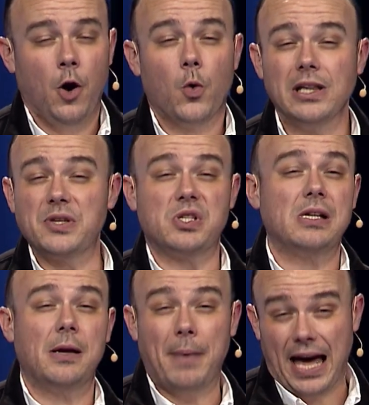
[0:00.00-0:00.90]
We're
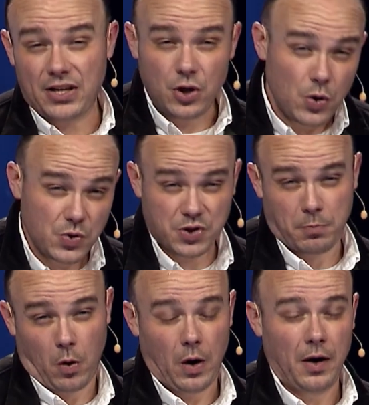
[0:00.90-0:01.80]
listening to bad news
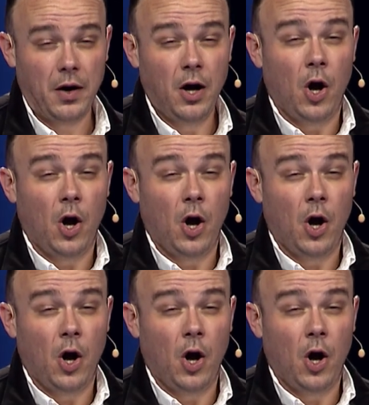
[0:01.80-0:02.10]
more.